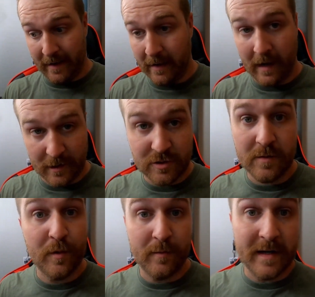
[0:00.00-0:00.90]
I
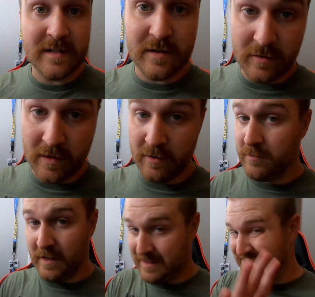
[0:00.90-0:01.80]
actually put my studio,
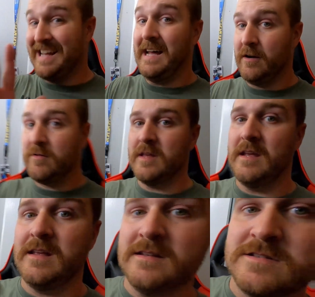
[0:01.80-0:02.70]
the entire thing,